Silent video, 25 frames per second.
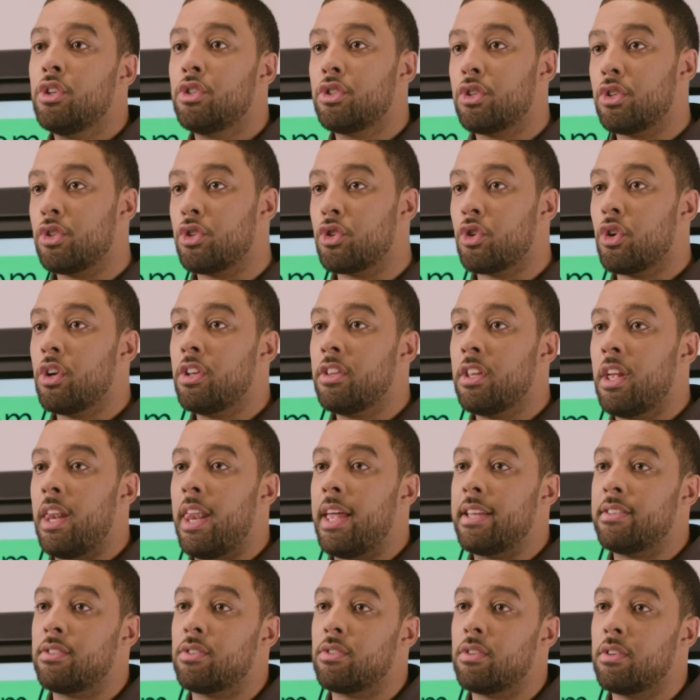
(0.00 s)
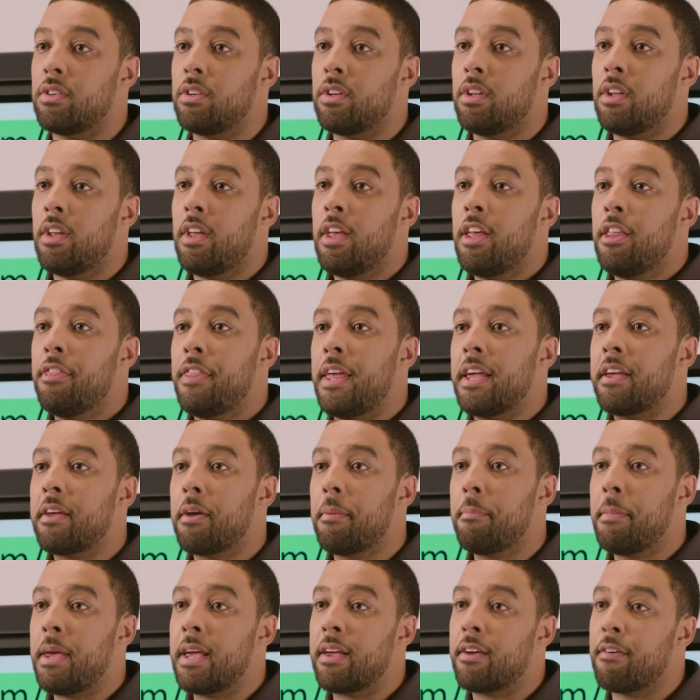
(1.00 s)
to join the lesson, they
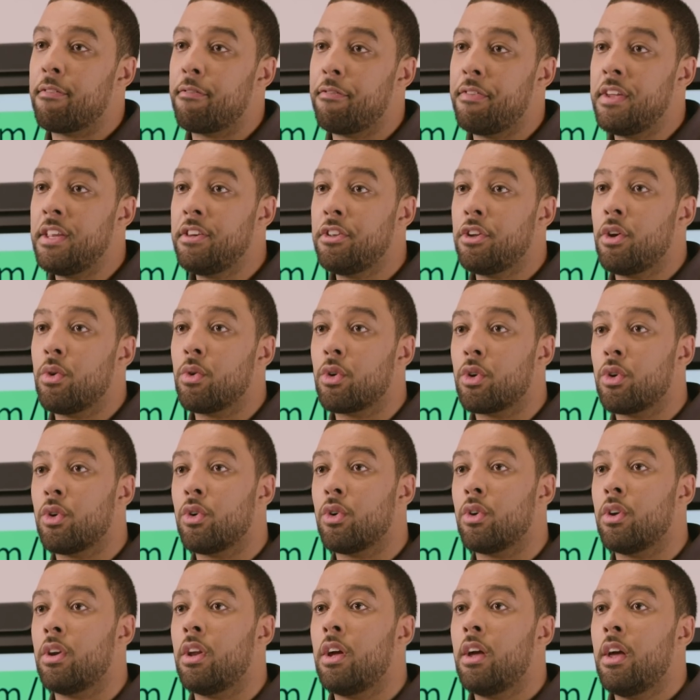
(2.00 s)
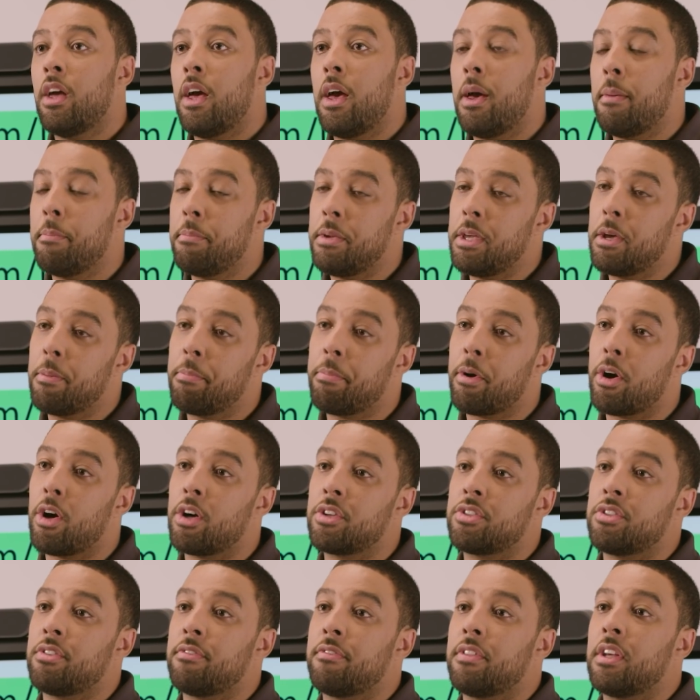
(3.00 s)
can make a video call and be a
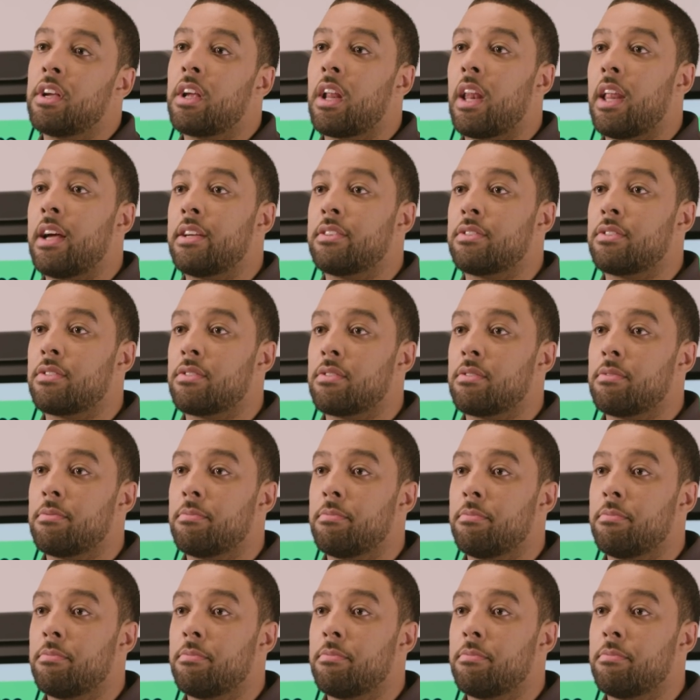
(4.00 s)
part of the class